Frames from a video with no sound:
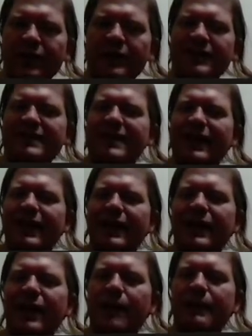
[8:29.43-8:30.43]
The second
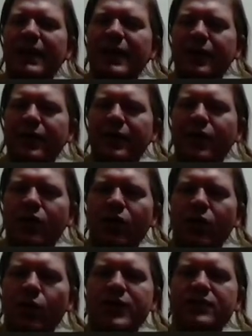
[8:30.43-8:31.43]
copy,
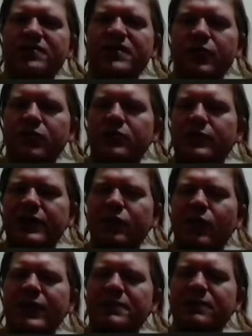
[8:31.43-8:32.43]
when
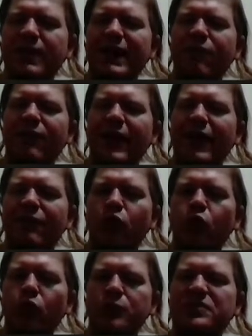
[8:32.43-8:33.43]
you'll end up spending 5
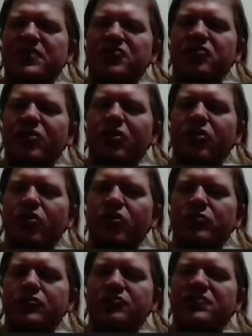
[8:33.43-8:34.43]
corpses
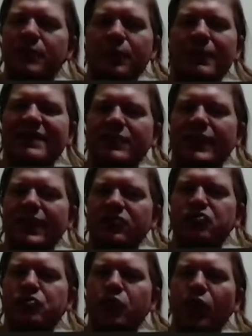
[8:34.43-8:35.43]
to summon basically a
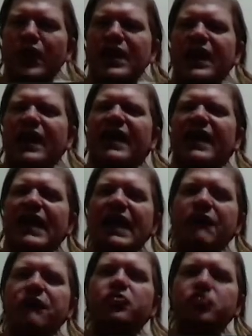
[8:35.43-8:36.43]
2/1
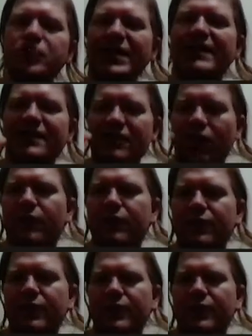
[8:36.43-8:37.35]
if you trade this off.